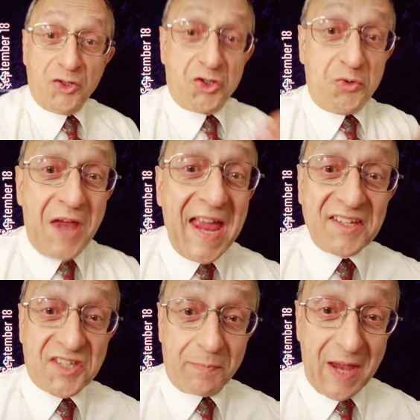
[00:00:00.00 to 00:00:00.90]
Today
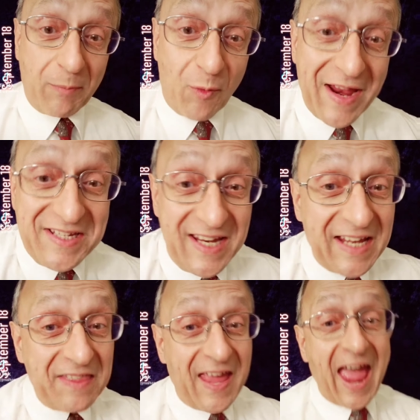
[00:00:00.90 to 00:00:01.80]
is September
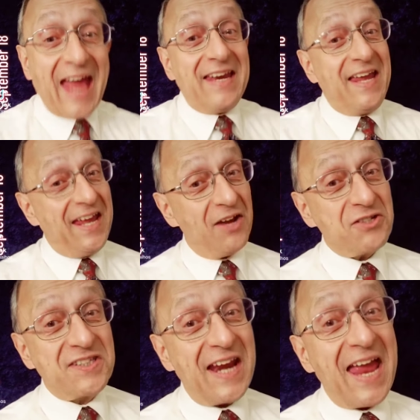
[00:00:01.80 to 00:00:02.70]
18th, and
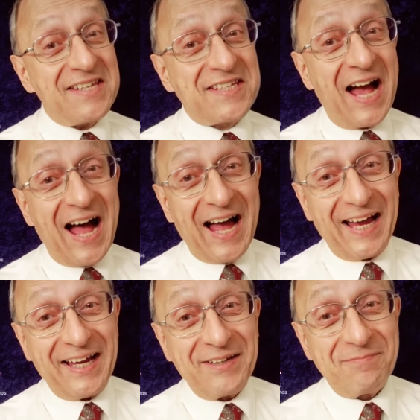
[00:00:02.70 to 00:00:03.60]
here's today's tie.